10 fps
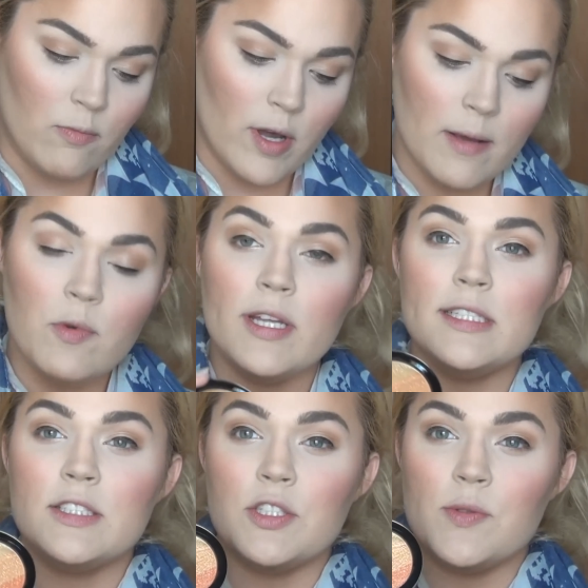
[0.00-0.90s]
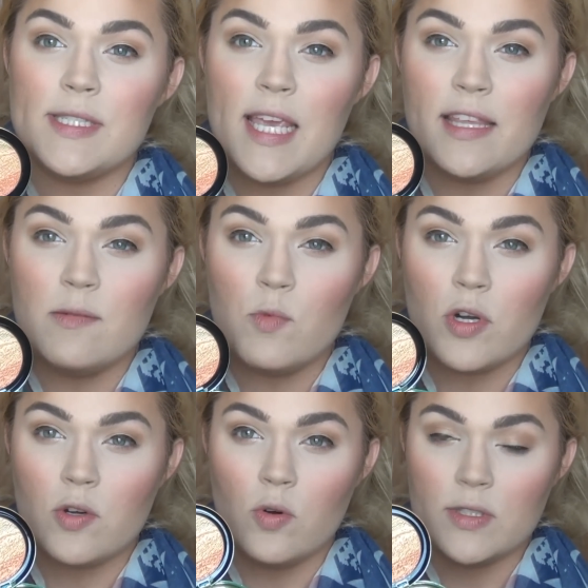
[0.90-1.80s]
And what I'm going to do is take the
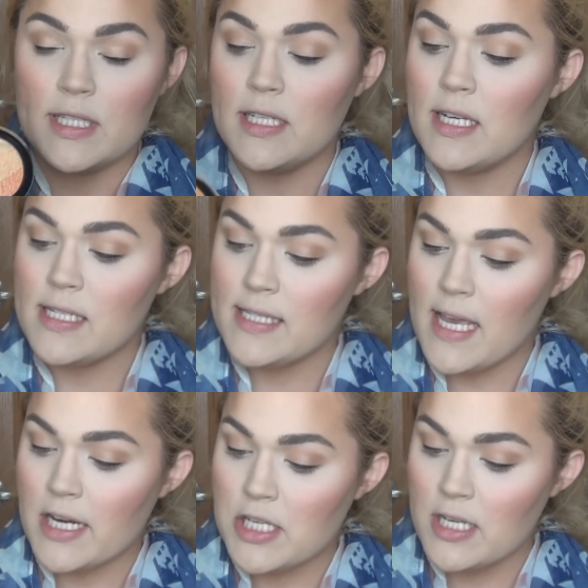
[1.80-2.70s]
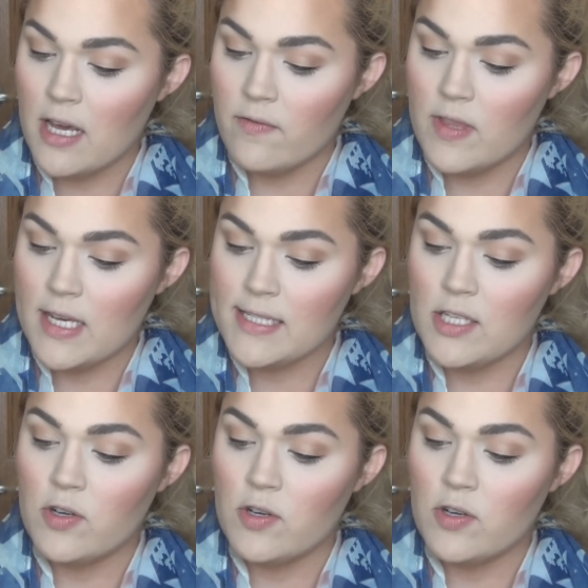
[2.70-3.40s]
more golden section of this.